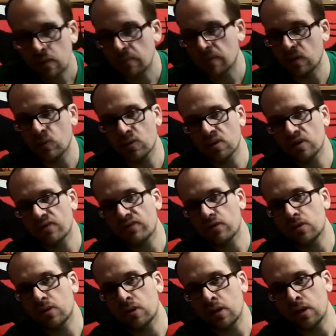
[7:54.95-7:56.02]
But
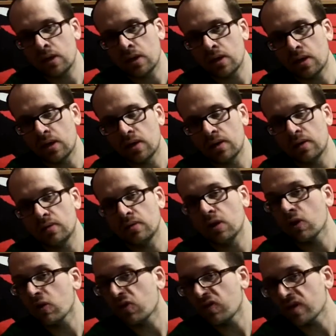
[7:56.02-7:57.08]
whatever.
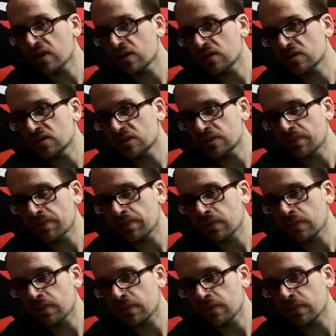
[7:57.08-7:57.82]
Another thing is,